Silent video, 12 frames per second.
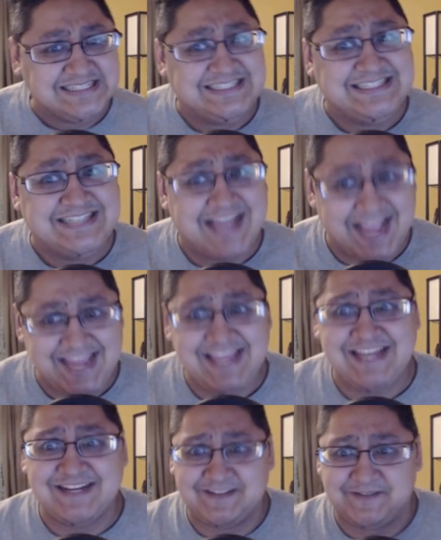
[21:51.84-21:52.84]

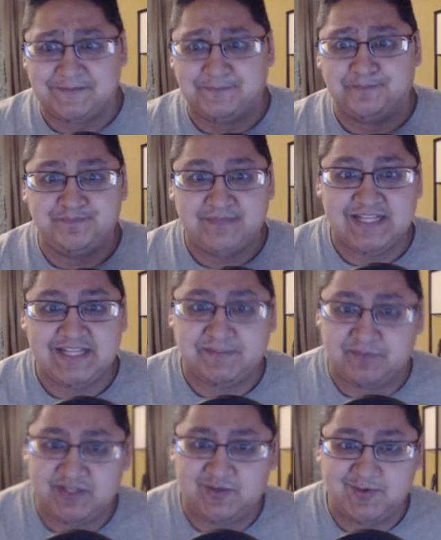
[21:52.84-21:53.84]
Damn! That's
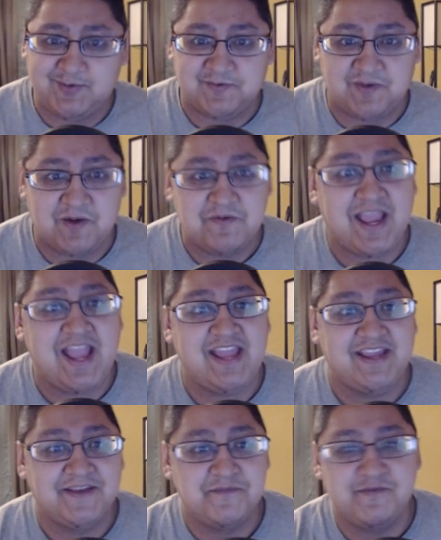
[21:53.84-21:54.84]
pretty cool.
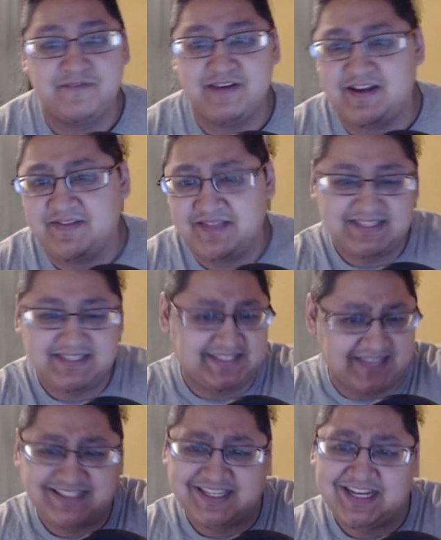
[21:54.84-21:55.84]
Okay, moving on. That's
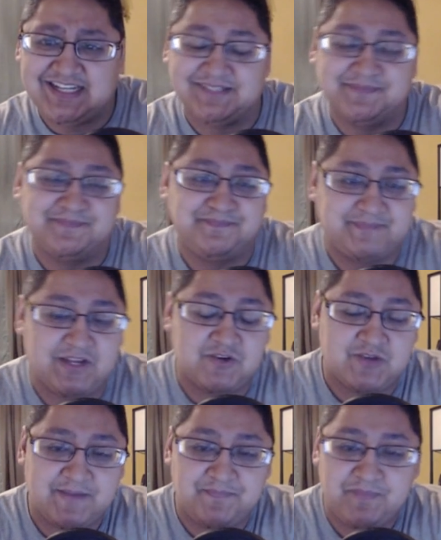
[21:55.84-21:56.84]
awesome.
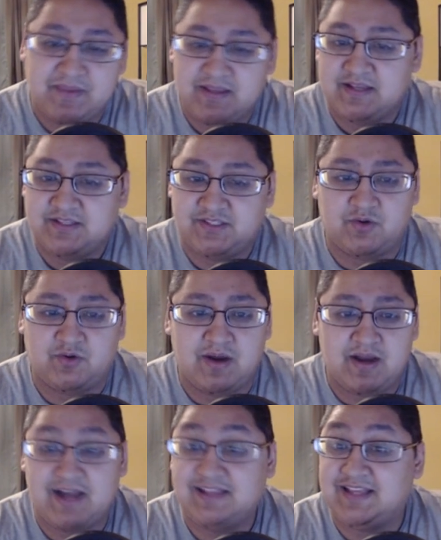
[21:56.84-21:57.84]
Okay. So
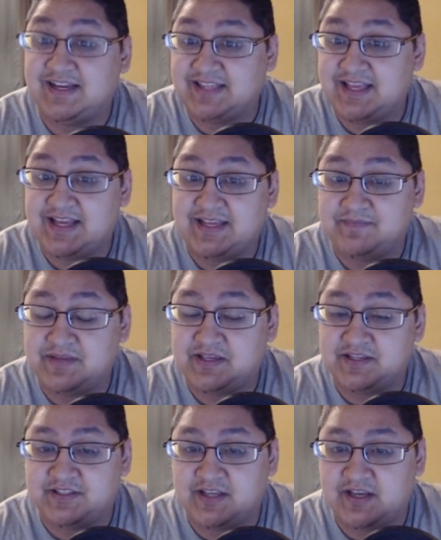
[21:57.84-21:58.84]
I like that
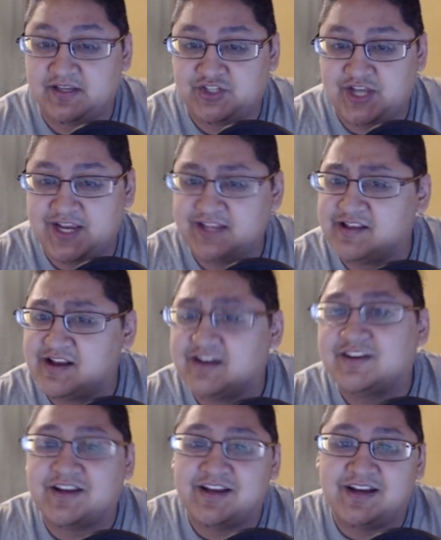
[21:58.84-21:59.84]
because Chain Lock,
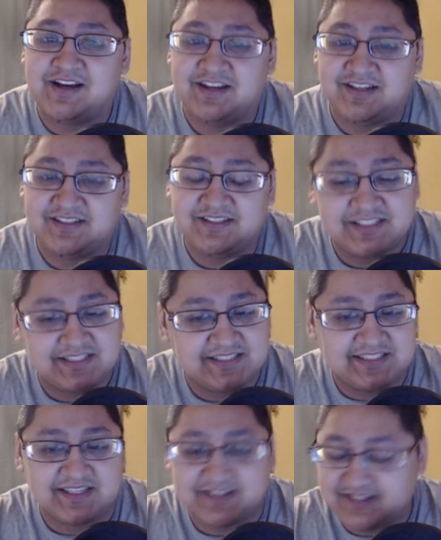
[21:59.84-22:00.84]
this
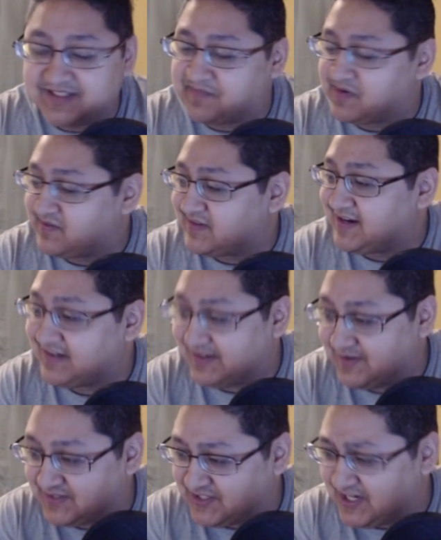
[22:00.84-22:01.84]
is a perfect character
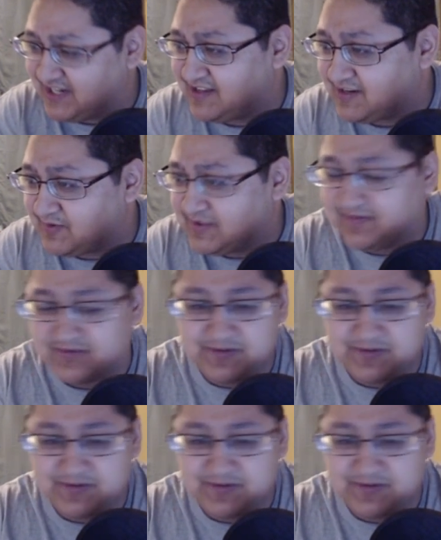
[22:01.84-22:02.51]
to use Chain Lock for the